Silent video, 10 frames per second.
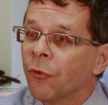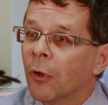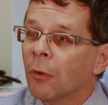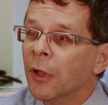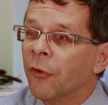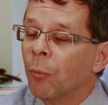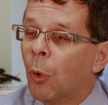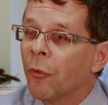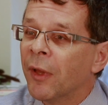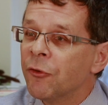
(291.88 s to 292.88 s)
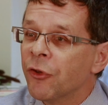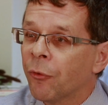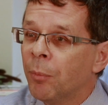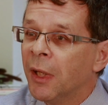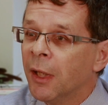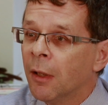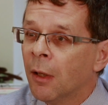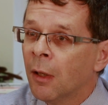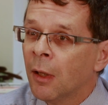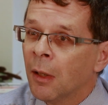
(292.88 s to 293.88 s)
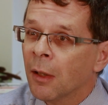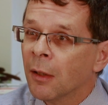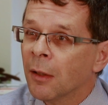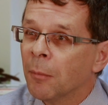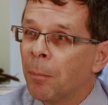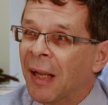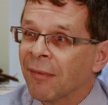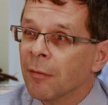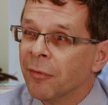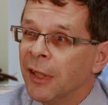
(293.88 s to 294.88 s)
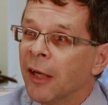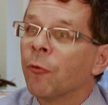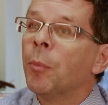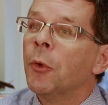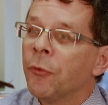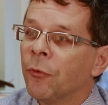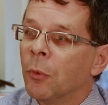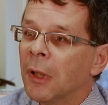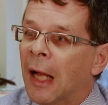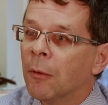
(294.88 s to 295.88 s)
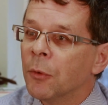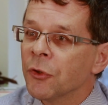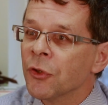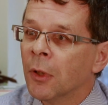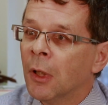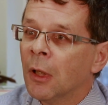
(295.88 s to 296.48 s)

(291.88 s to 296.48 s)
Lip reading: So it's more than just being passively exposed to a language.